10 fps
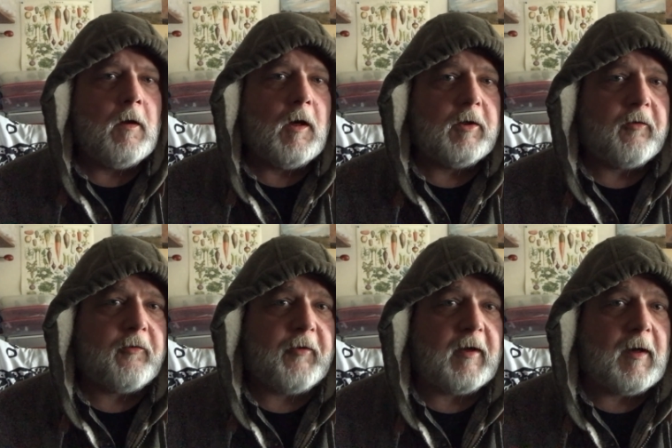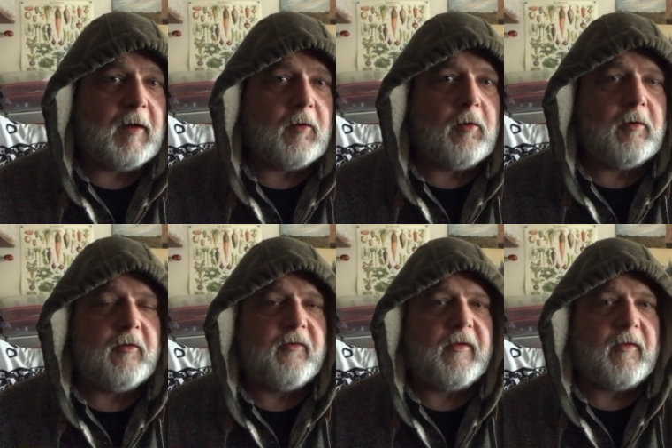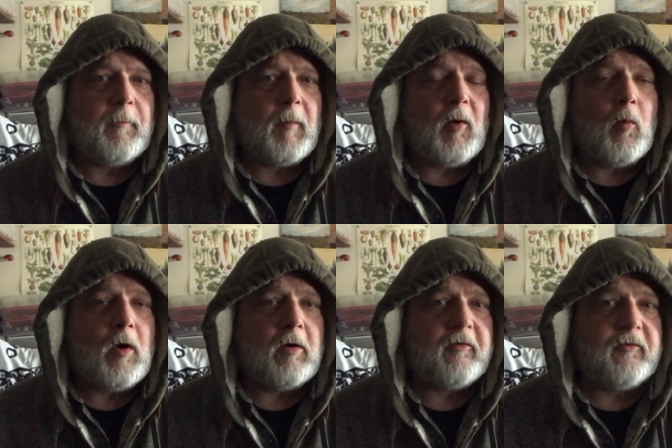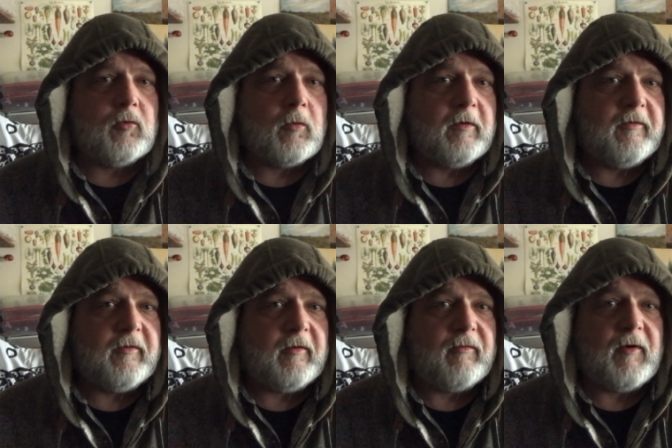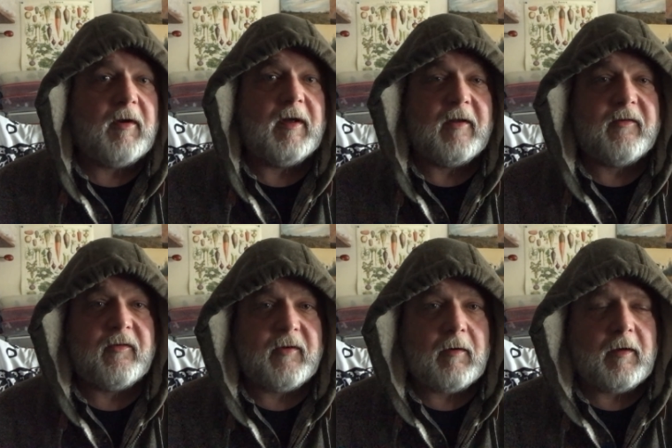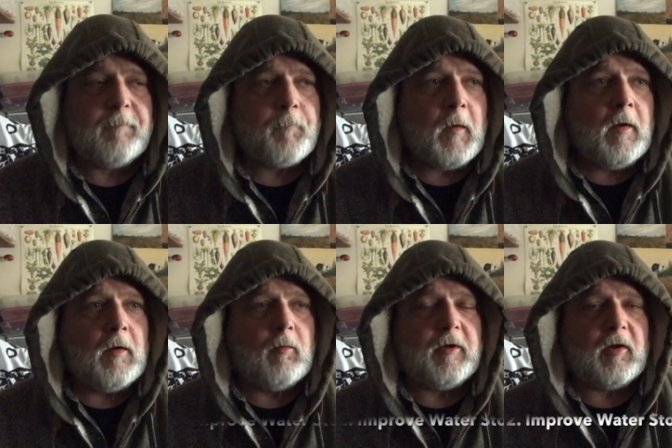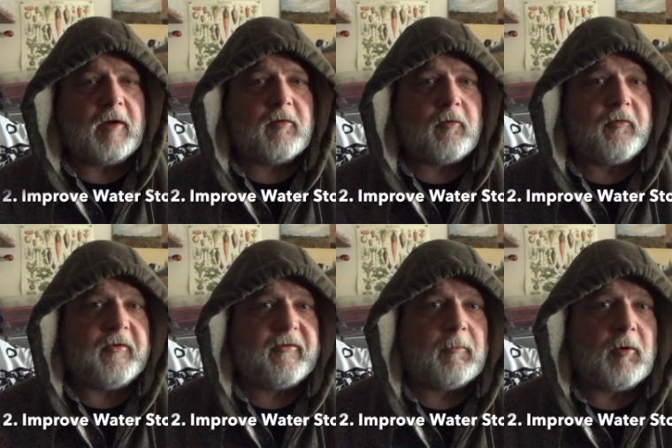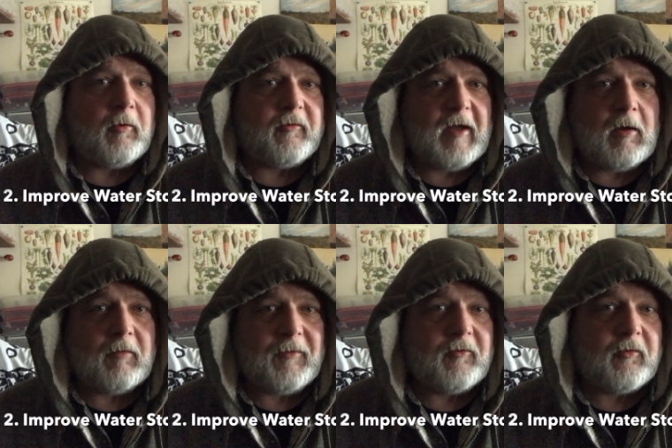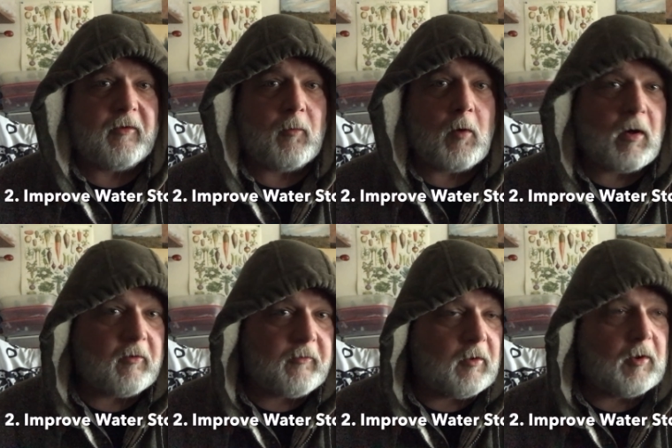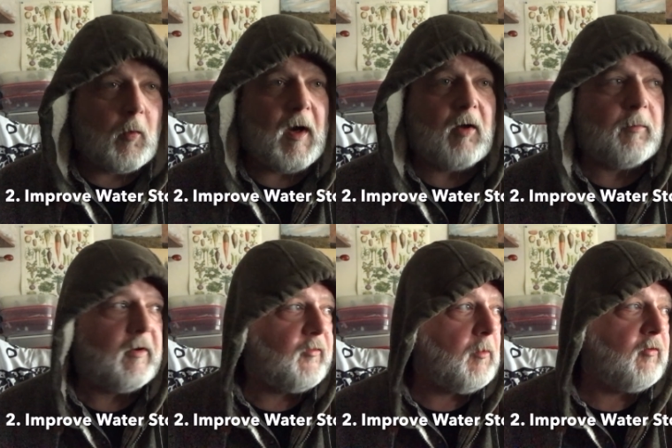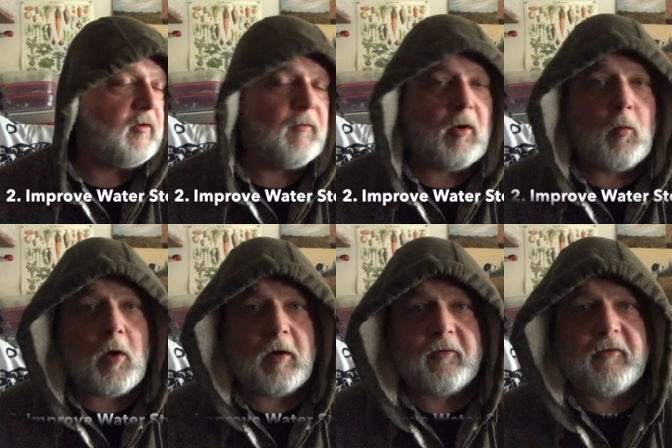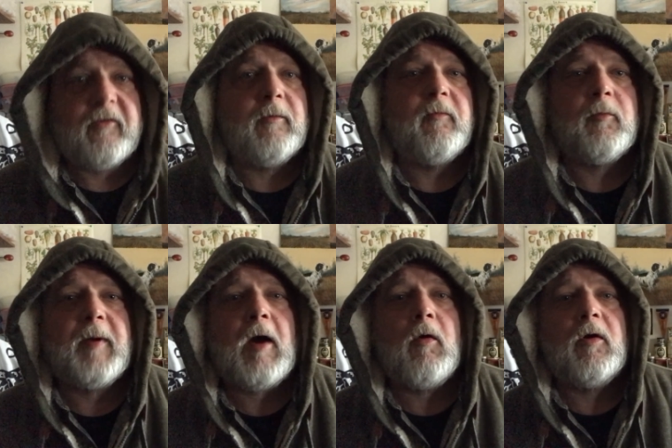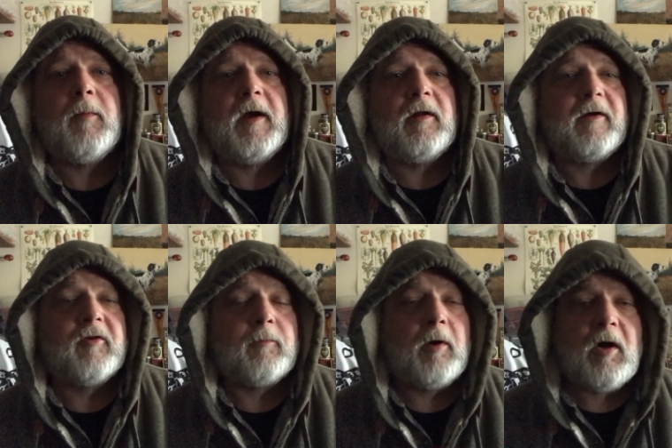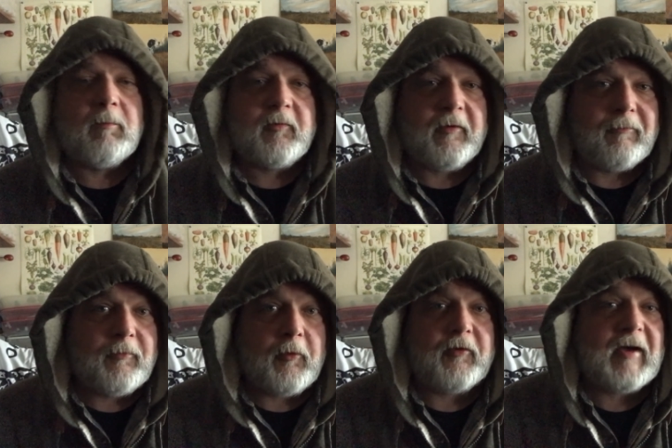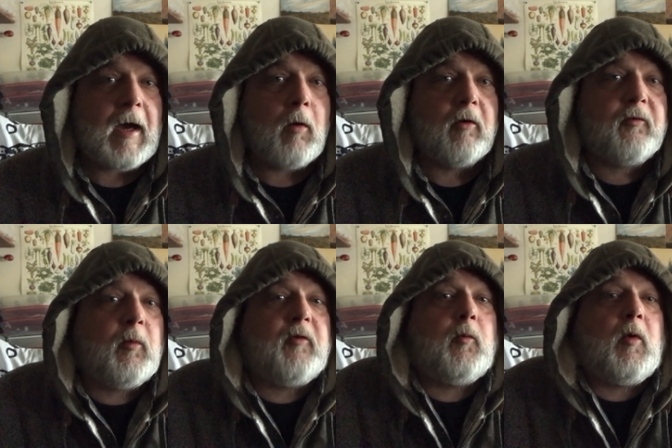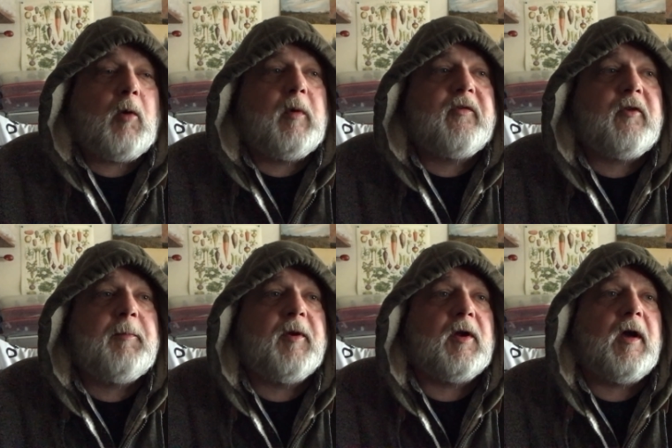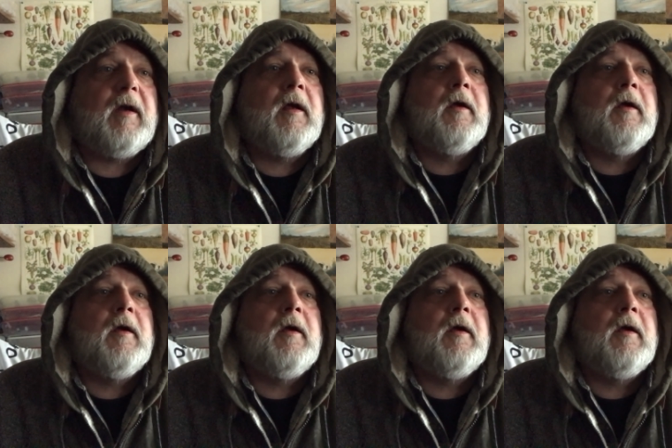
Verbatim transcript: Another thing I learned is that, that my water storage is very necessary. When the electrical system goes down, eventually the water is going to go out because most of our water systems are powered by electric pumps that fill the towers while we sleep at night